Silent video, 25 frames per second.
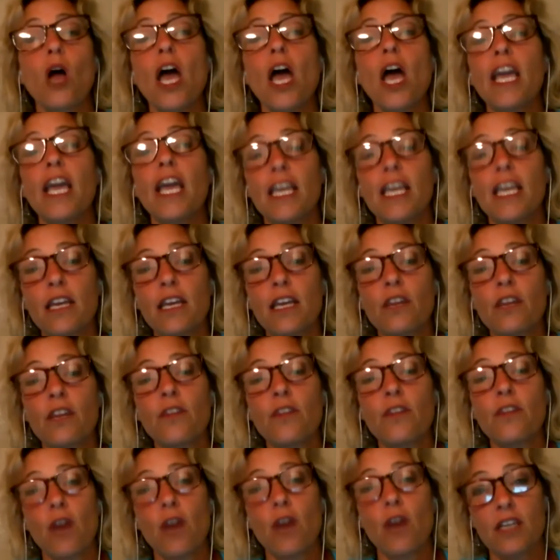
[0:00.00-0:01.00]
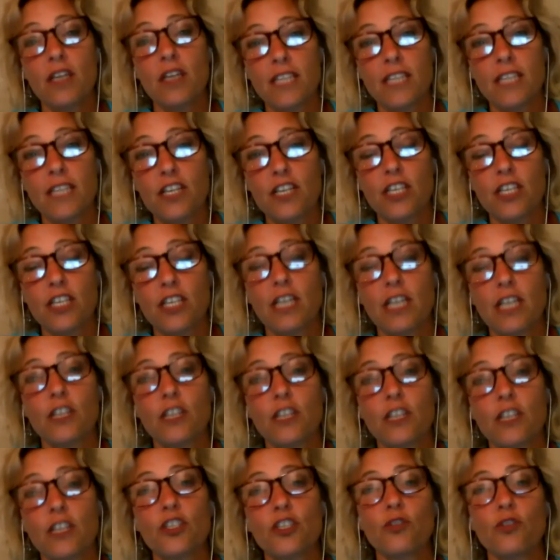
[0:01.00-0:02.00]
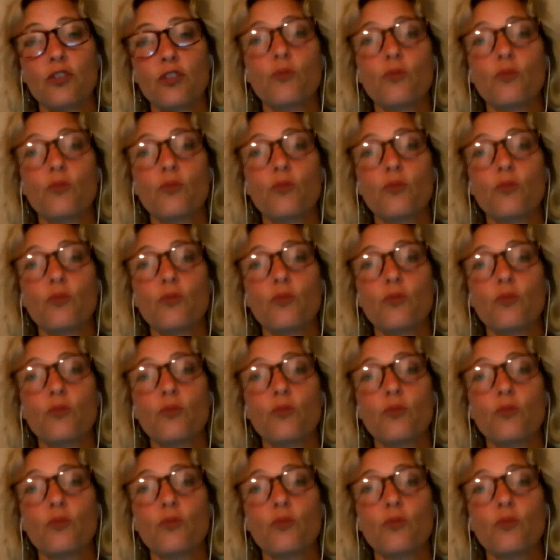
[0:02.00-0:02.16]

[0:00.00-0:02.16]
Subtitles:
in a session to